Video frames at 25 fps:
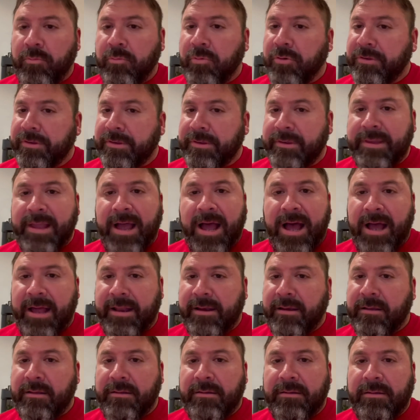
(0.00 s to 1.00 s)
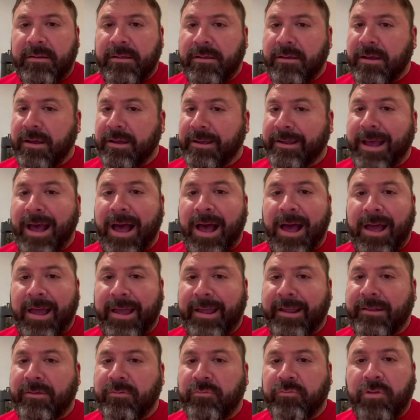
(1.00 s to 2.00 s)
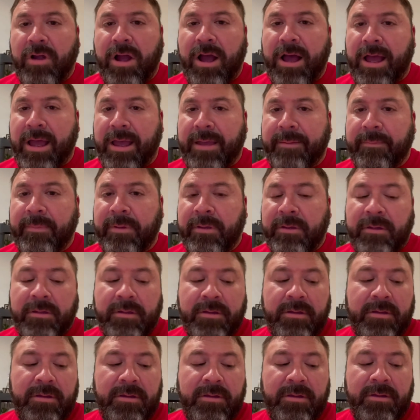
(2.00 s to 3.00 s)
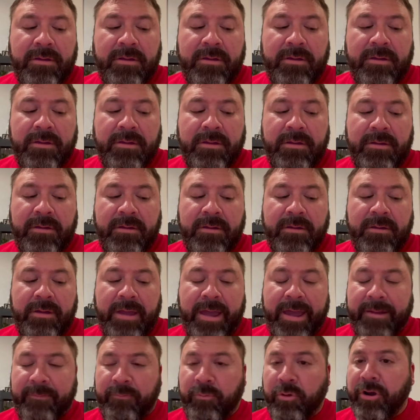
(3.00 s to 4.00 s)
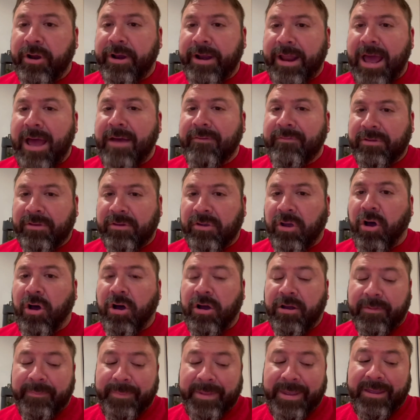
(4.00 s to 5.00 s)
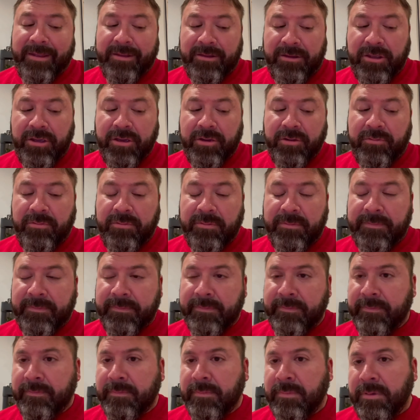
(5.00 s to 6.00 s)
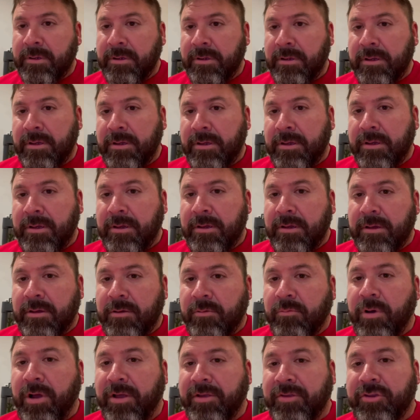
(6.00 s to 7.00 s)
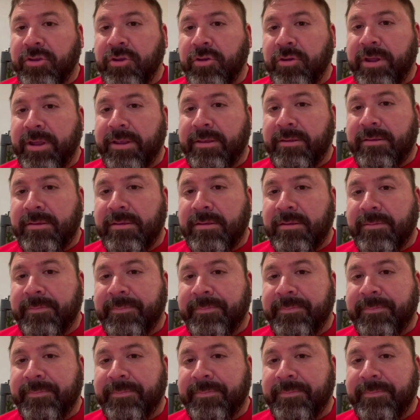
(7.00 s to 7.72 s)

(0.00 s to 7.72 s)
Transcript: was not a kind rhyme. And we're going to have a talk, me and you. Well, students,